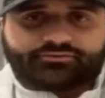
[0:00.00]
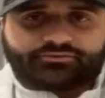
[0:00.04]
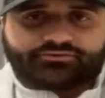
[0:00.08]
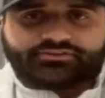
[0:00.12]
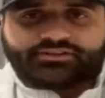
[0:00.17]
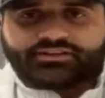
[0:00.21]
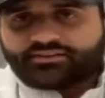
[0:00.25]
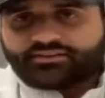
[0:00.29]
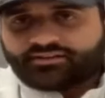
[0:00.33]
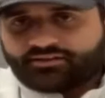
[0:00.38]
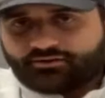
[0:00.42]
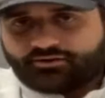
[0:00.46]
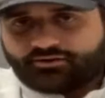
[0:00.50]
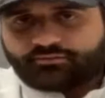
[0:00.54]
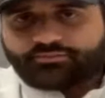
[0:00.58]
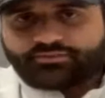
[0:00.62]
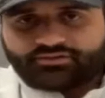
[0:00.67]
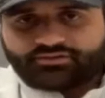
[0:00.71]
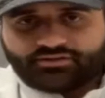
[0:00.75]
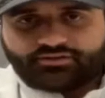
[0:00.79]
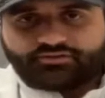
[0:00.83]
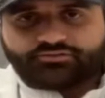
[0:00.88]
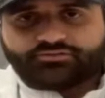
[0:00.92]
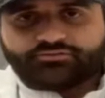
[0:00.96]
I think
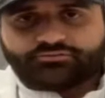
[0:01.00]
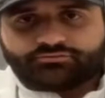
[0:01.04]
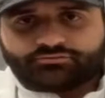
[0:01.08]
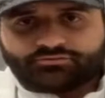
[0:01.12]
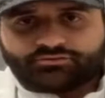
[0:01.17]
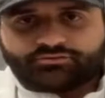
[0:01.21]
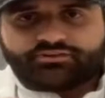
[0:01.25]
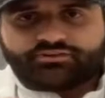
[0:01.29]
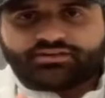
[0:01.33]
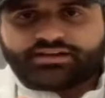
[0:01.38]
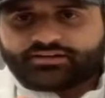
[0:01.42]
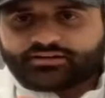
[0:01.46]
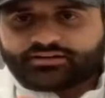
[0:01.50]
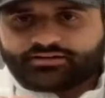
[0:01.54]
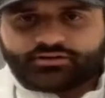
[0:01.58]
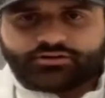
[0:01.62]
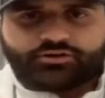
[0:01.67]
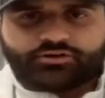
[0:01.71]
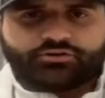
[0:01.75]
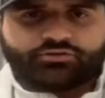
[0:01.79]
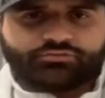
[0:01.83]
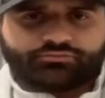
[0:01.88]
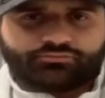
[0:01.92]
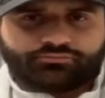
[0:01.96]
RPO, you kind of
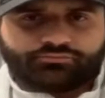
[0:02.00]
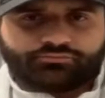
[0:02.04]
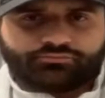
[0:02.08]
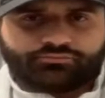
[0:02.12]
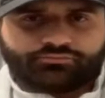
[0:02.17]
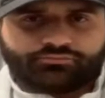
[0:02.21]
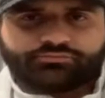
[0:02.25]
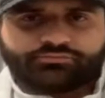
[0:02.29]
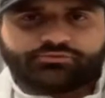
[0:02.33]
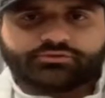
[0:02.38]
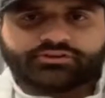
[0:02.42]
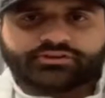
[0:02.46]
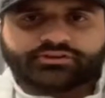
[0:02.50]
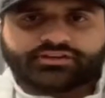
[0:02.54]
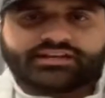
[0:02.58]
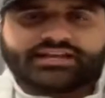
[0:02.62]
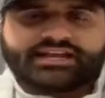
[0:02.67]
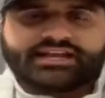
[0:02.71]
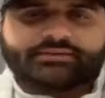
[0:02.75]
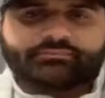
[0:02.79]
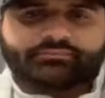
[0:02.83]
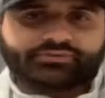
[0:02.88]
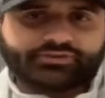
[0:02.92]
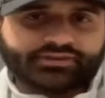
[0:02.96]
go looking
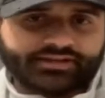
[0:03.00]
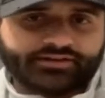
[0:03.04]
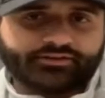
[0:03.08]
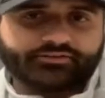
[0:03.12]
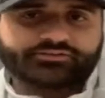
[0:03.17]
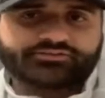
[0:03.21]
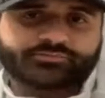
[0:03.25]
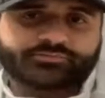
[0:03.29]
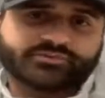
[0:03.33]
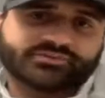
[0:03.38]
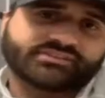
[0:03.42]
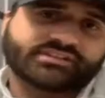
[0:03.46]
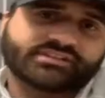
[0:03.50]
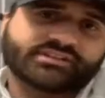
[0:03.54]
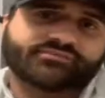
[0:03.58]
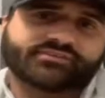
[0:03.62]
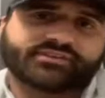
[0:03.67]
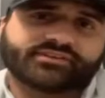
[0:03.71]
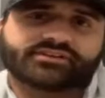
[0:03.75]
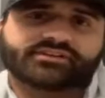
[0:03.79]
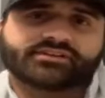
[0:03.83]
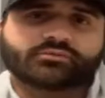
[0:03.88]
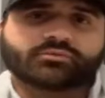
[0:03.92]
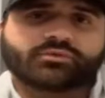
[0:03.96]
at players
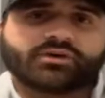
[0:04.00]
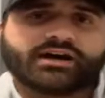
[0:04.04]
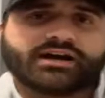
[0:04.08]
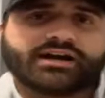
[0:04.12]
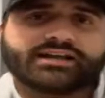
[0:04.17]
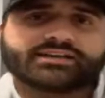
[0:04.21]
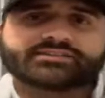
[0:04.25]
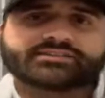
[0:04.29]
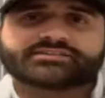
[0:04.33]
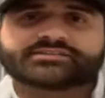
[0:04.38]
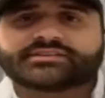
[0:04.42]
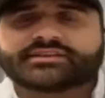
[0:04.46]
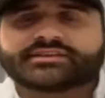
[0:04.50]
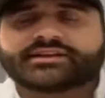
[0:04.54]
specifically wise,